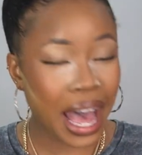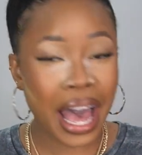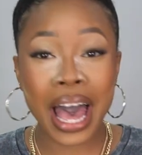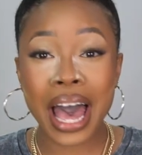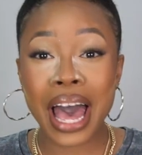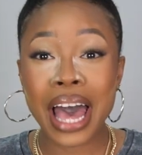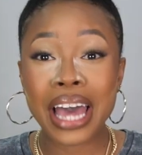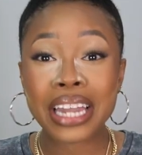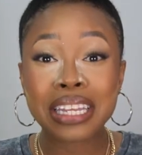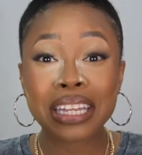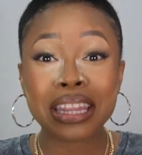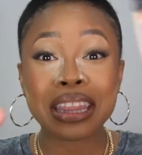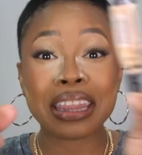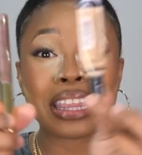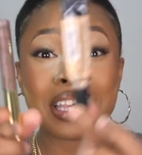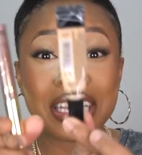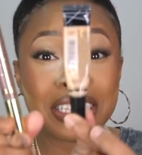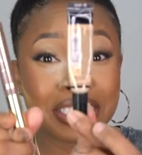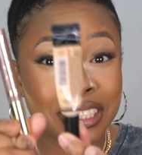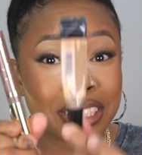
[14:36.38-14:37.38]

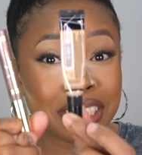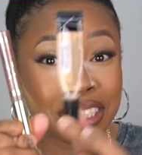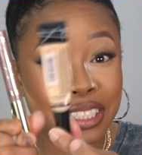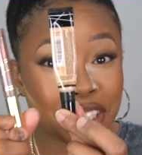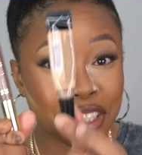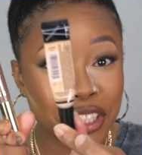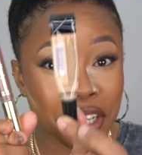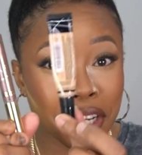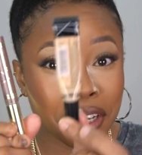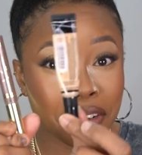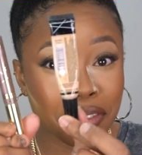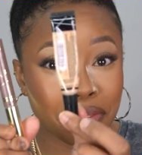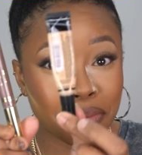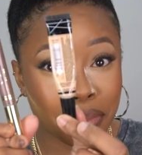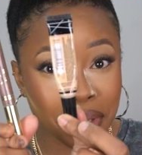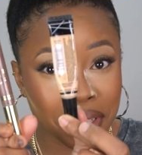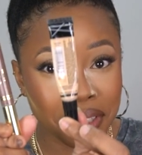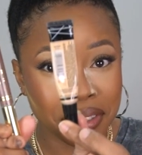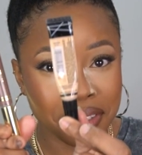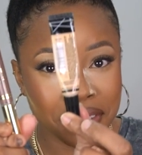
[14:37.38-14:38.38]
and this shade
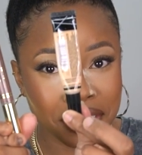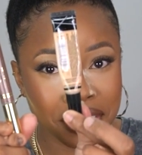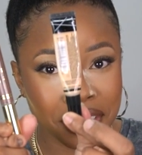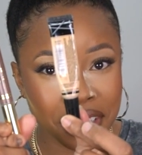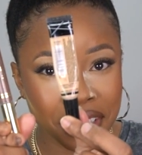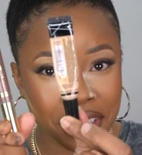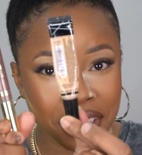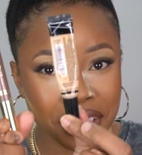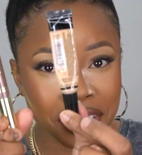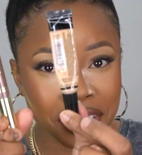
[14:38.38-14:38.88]
of Bisque